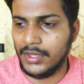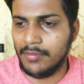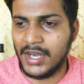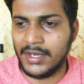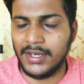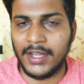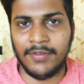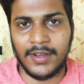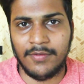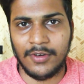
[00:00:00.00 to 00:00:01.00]
the battery
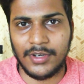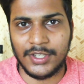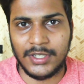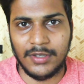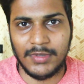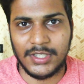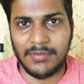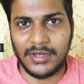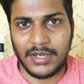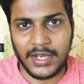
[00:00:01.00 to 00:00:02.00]
life i have not tested much
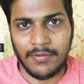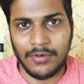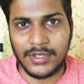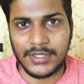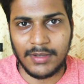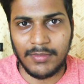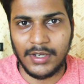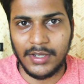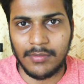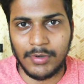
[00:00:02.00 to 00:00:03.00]
but i have noticed i'm
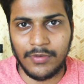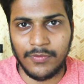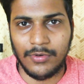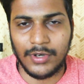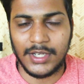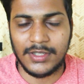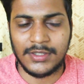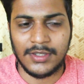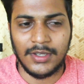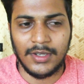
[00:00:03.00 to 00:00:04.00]
getting about four hours